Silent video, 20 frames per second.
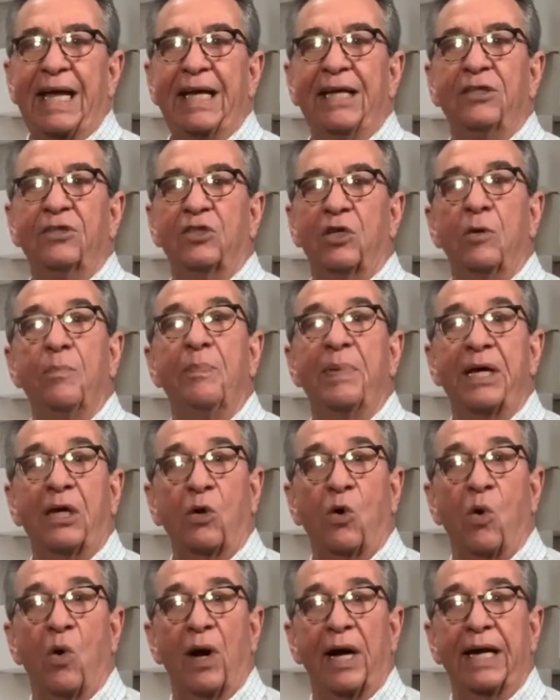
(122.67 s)
into
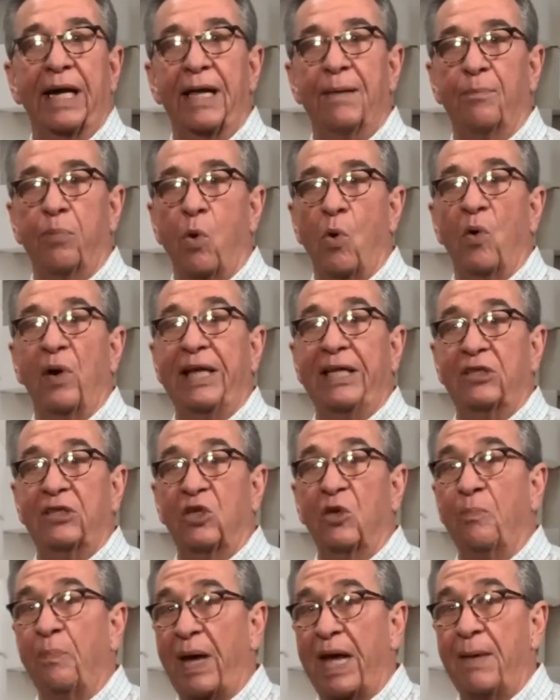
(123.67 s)
Bitcoin and pointing
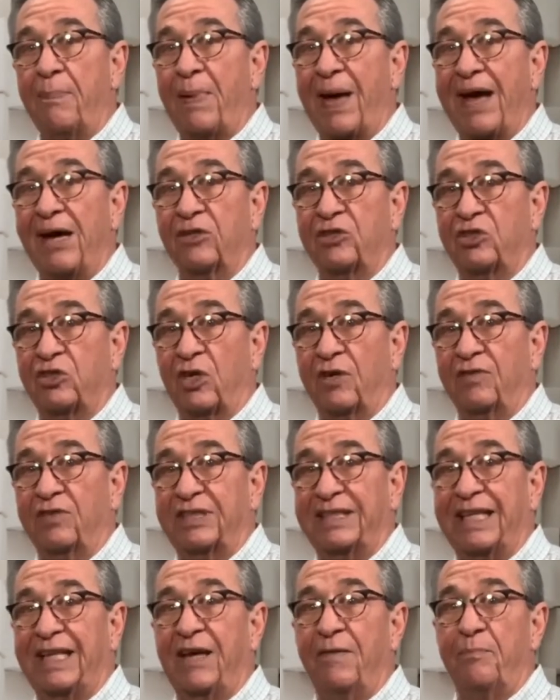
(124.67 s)
to PayPal
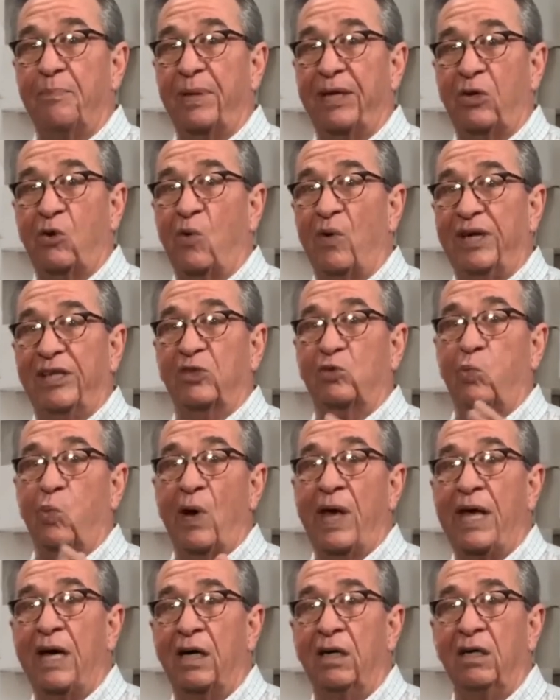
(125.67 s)
servicing of Bitcoin as
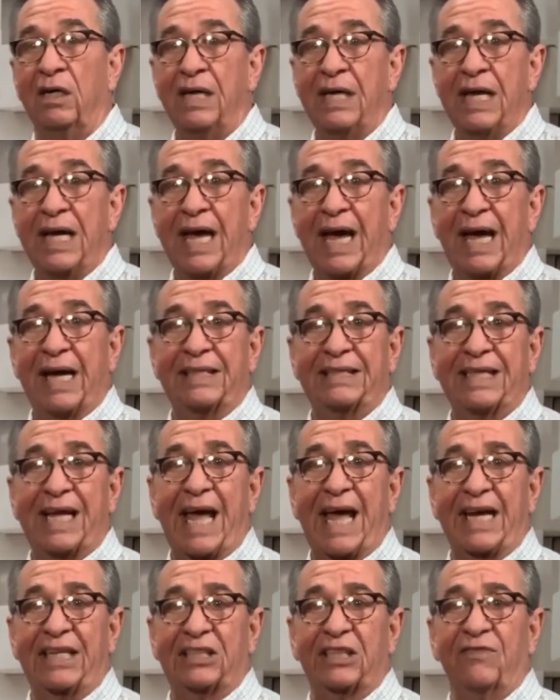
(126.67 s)
well as
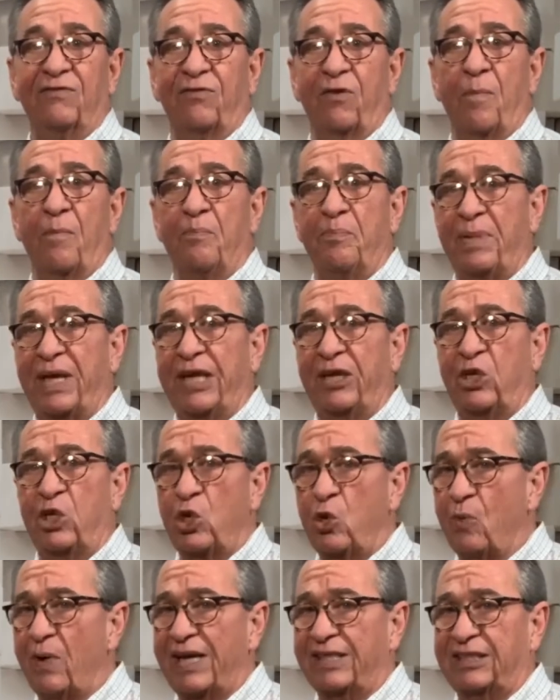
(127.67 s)
action from big
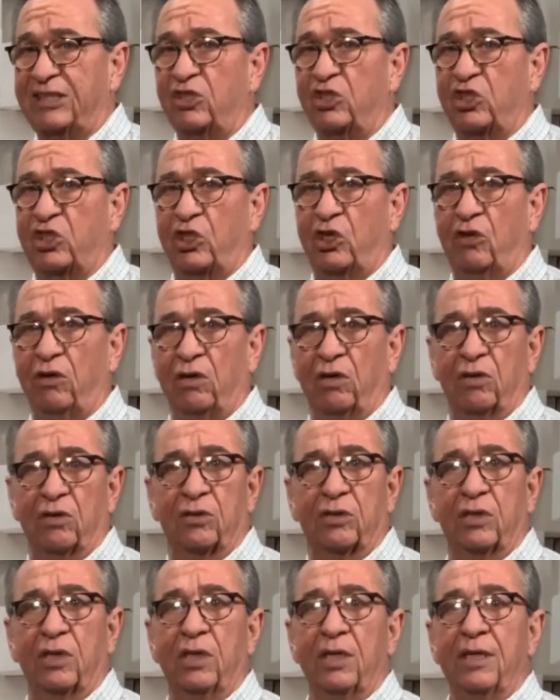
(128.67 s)
U.S.
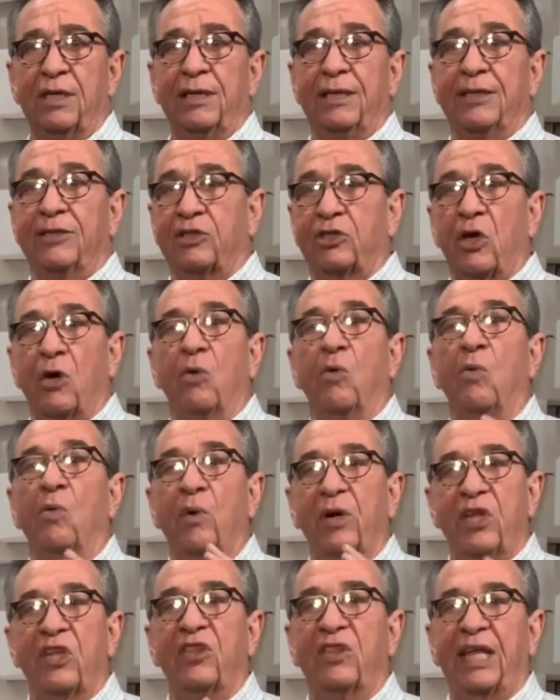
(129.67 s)
insurers. So,
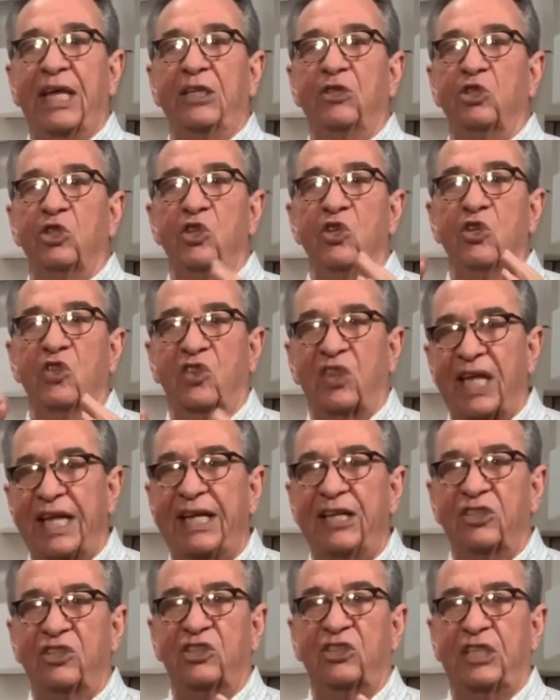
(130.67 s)
what do you think? Do you
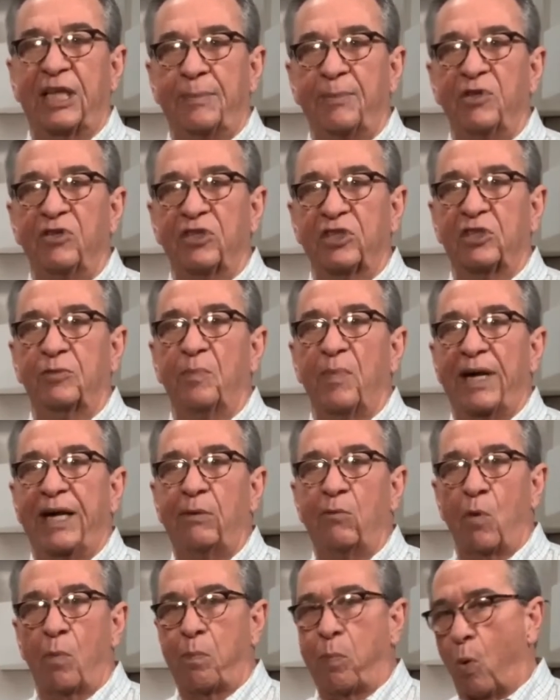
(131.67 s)
think stimulus money
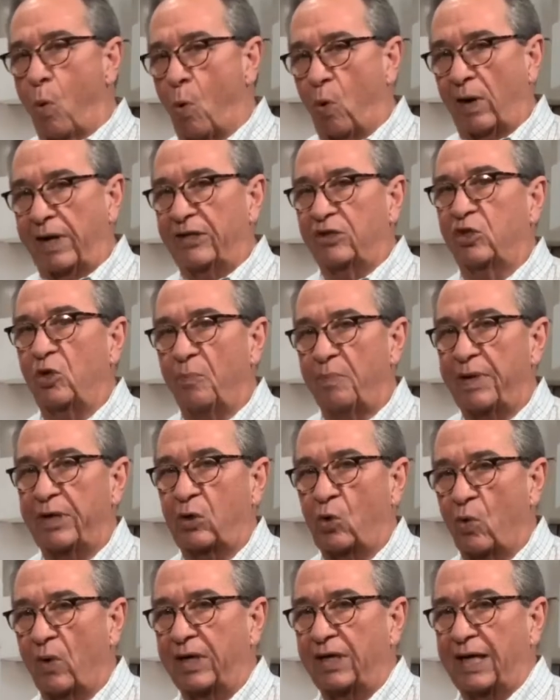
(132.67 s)
will pour into
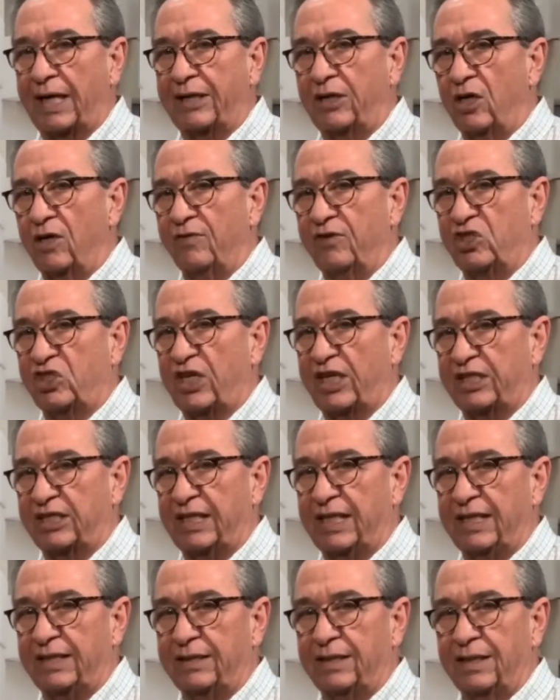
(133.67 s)
Bitcoin like Novogratz
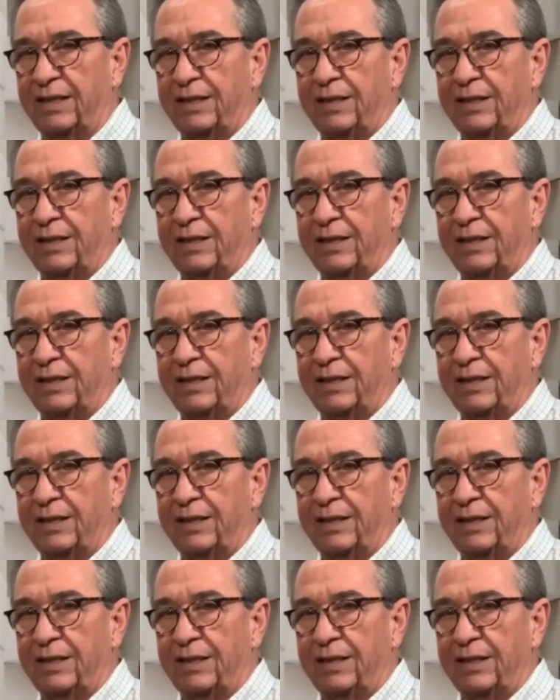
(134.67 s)
says?